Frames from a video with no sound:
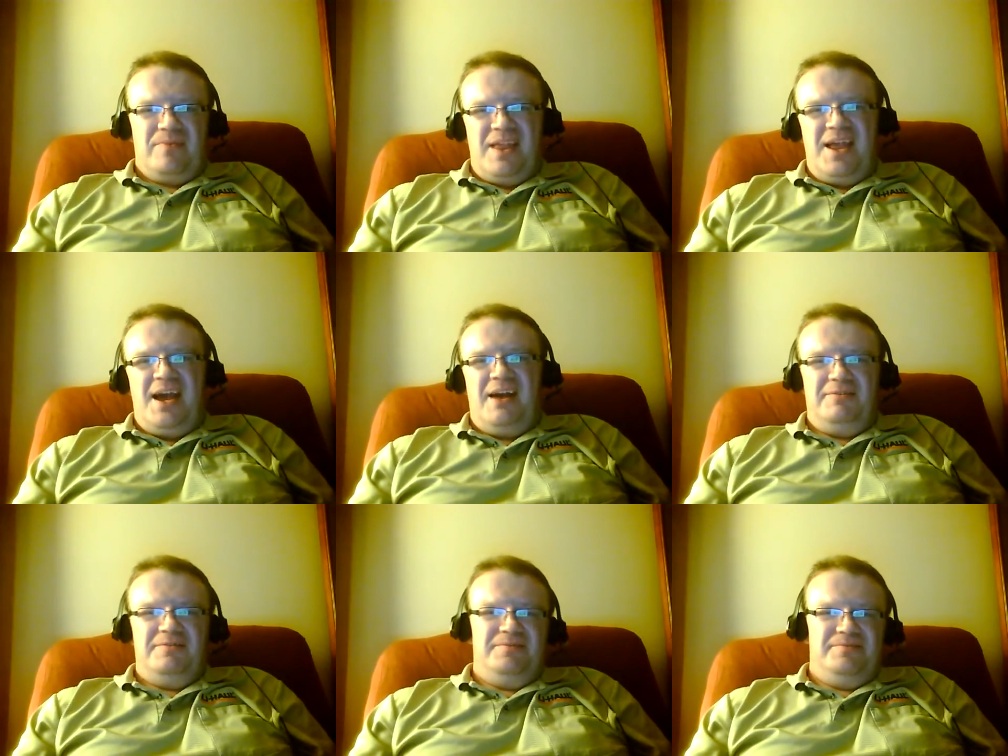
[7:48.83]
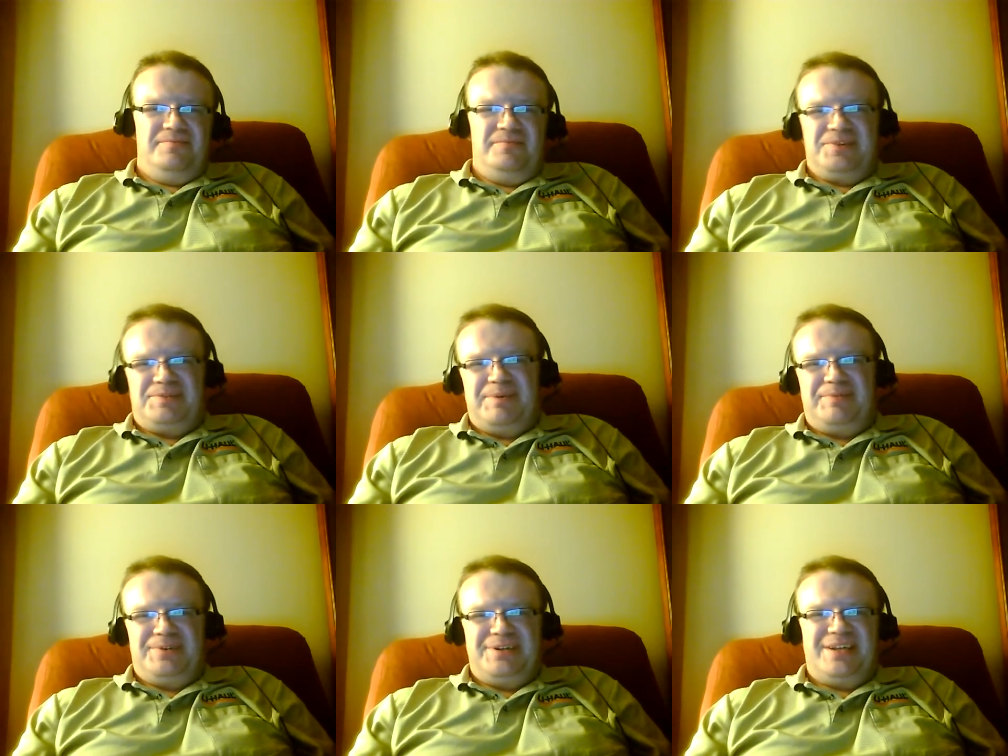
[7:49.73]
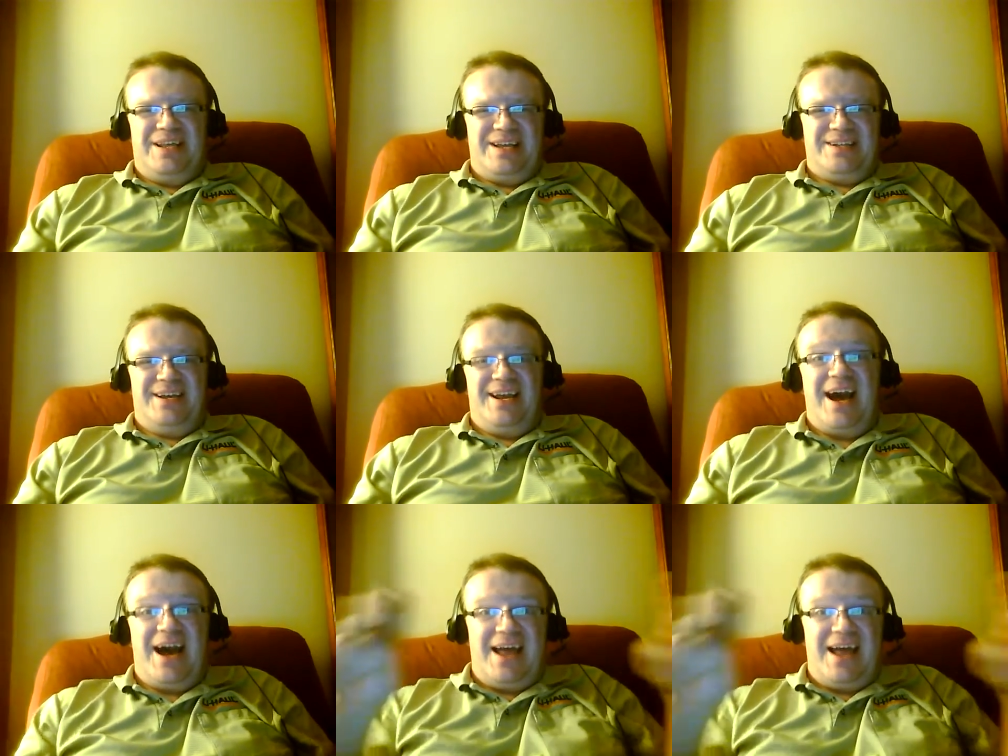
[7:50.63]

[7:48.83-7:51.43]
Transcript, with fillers: That, most people would say that's a guy